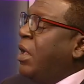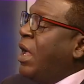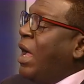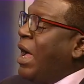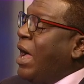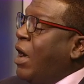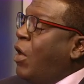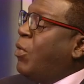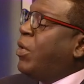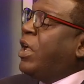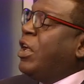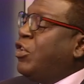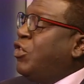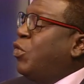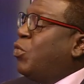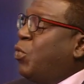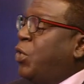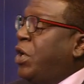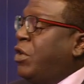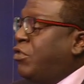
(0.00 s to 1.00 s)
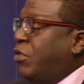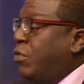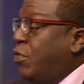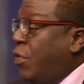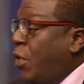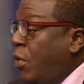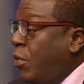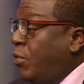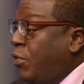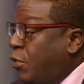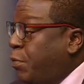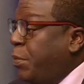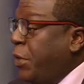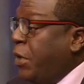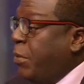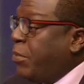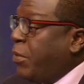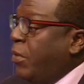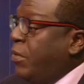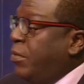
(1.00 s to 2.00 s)
how can you reach those
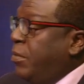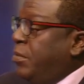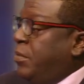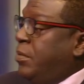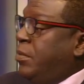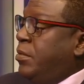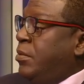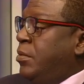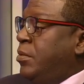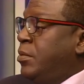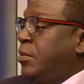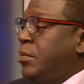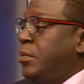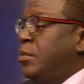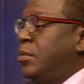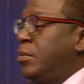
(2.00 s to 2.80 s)
people? Absolutely.